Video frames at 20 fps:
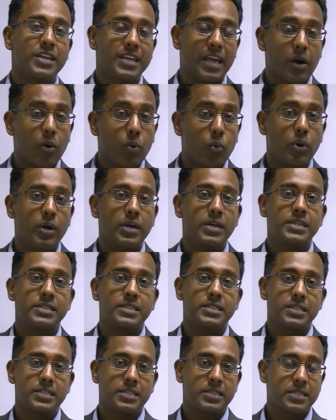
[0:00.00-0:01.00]
get
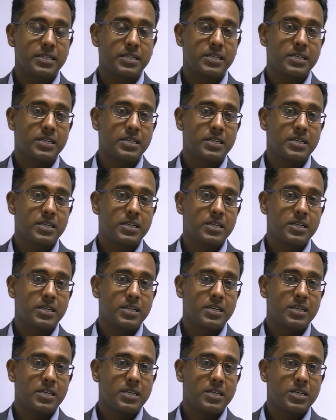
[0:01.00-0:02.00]
worse.
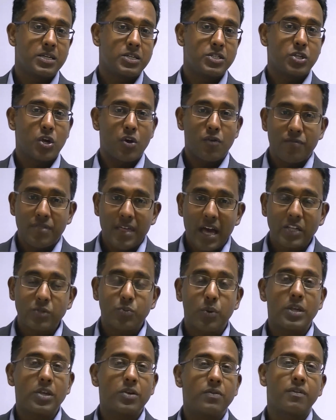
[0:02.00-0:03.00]
So if that's
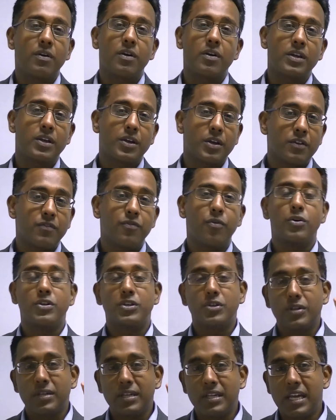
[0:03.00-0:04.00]
what you can afford, you
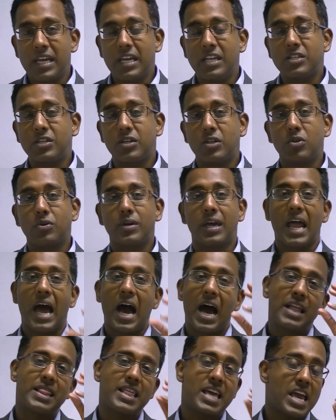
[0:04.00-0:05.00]
need to look at
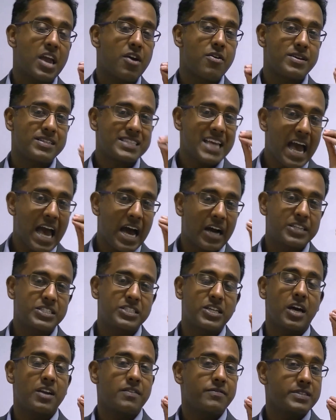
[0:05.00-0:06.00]
other areas
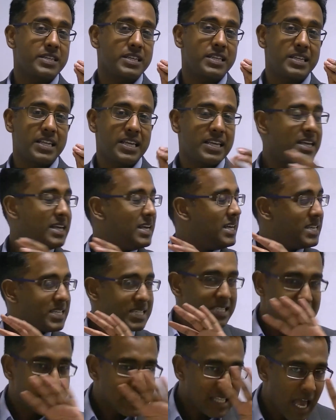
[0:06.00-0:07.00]
outside of Sydney.
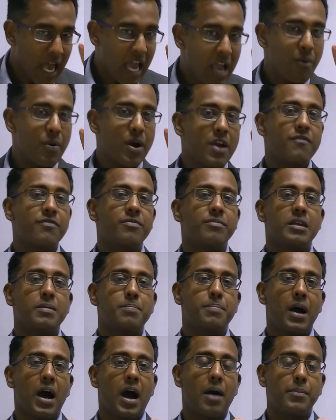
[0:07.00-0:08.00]
Stay away from the
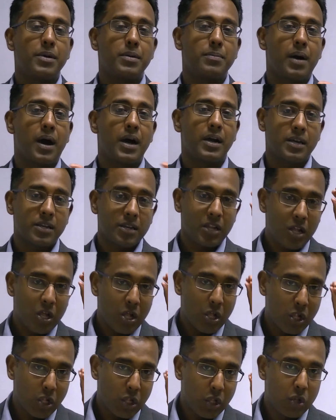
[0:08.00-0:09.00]
apartment market.
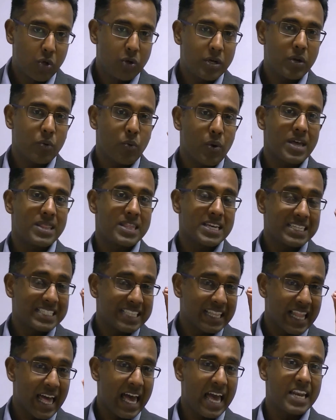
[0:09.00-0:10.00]
Look at where there's
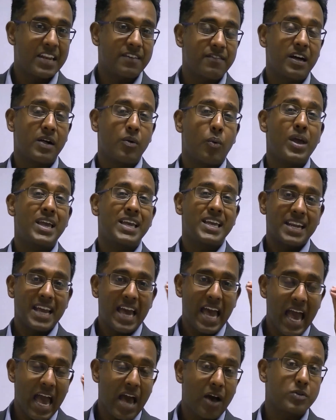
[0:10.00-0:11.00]
land available. We can get a
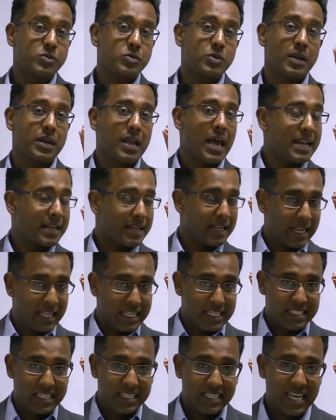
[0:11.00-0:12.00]
house, at
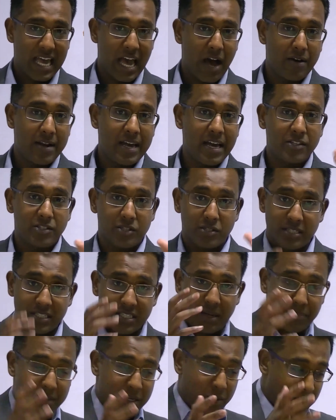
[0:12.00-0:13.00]
least a townhouse, or
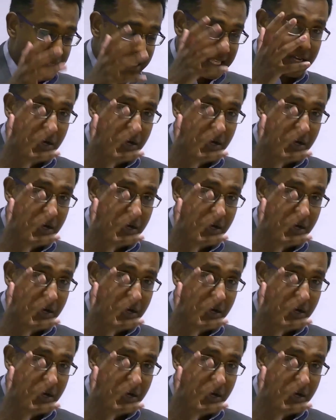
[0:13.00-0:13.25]
something with